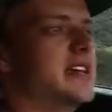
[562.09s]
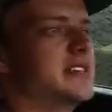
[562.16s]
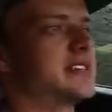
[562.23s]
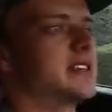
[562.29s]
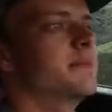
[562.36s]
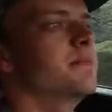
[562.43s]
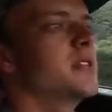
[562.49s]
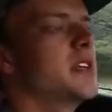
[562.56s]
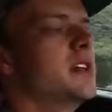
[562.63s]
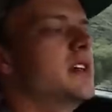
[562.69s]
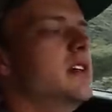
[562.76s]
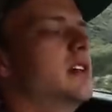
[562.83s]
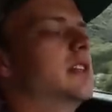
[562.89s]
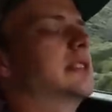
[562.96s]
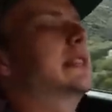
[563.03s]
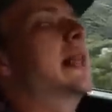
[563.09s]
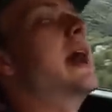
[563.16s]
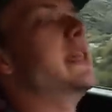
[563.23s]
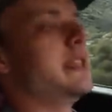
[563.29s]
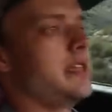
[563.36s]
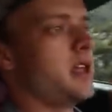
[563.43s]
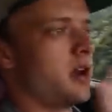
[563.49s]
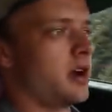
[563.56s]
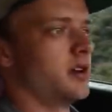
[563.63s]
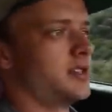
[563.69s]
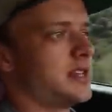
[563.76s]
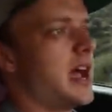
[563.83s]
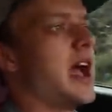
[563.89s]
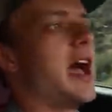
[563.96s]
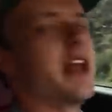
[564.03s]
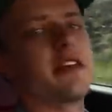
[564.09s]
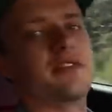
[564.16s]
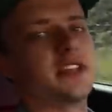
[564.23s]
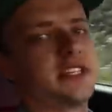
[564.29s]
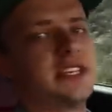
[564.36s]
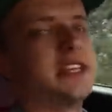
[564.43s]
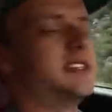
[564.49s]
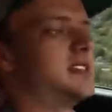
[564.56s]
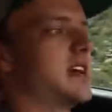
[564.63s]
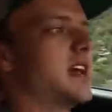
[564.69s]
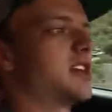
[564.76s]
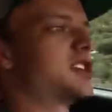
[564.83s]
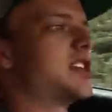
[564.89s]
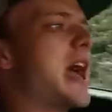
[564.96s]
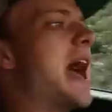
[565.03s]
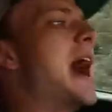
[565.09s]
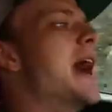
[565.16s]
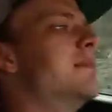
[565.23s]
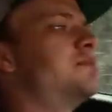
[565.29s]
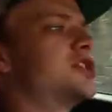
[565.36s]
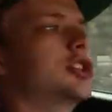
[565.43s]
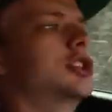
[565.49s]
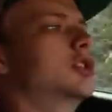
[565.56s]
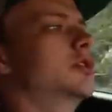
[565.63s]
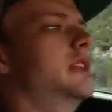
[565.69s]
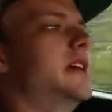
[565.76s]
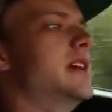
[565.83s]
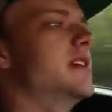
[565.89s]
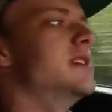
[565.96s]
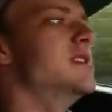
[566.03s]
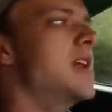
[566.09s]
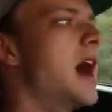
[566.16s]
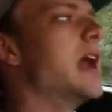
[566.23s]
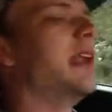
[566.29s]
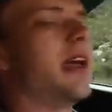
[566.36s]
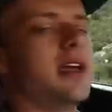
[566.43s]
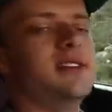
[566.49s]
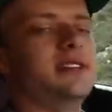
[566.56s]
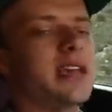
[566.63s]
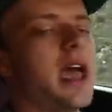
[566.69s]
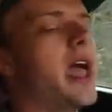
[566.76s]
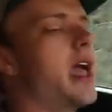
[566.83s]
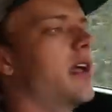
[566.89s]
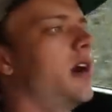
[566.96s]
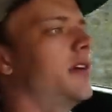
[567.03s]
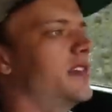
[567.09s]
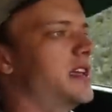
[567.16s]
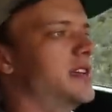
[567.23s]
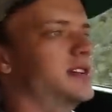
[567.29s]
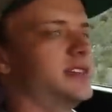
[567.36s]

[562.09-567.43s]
is light years ahead of the C6. Absolutely night and day on the